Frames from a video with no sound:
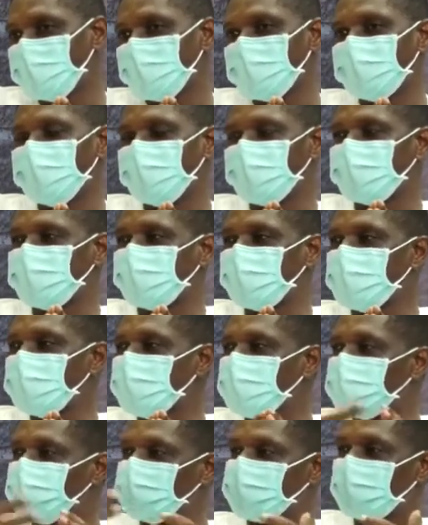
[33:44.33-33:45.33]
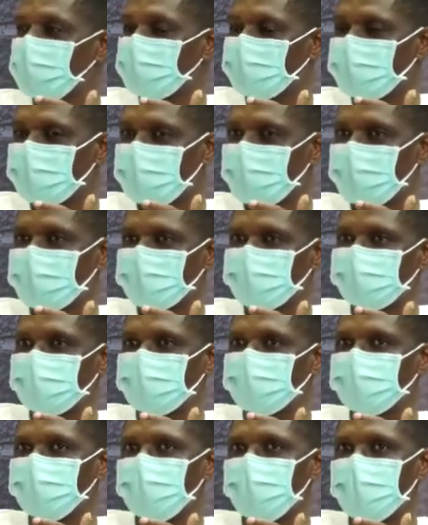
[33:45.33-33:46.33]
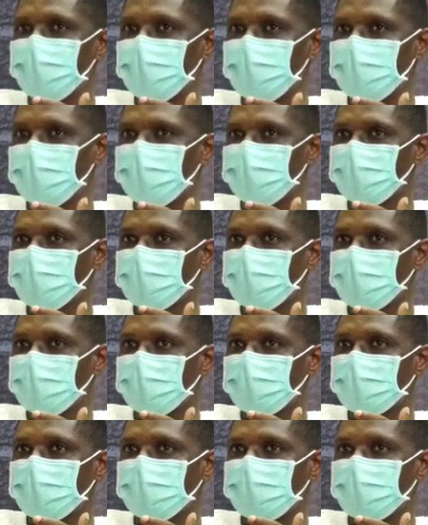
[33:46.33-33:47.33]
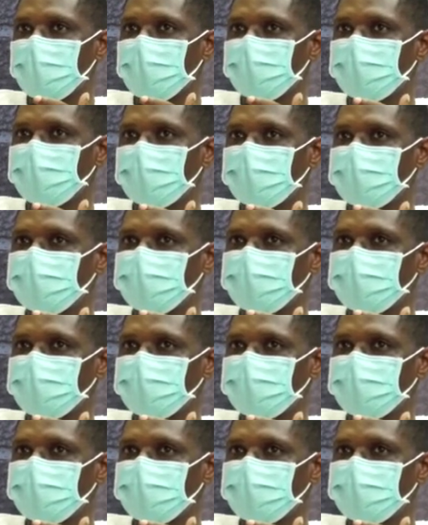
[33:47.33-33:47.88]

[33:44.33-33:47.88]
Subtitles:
It even goes to the extent where if there is no